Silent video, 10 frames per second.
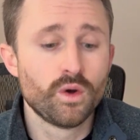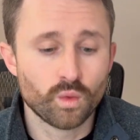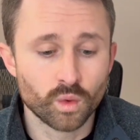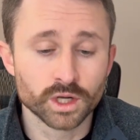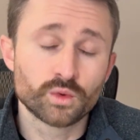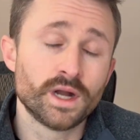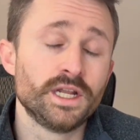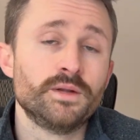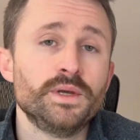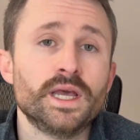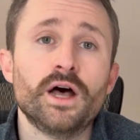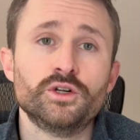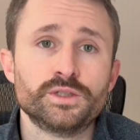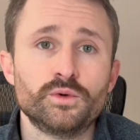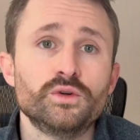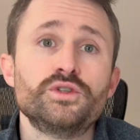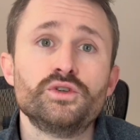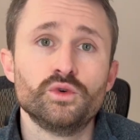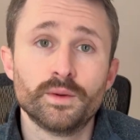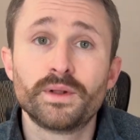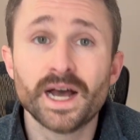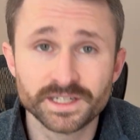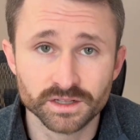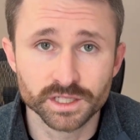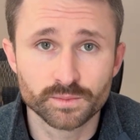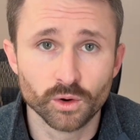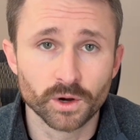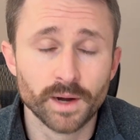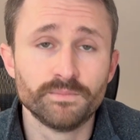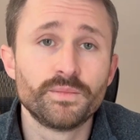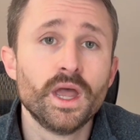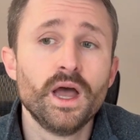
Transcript: What do I need to be eligible to apply to this program?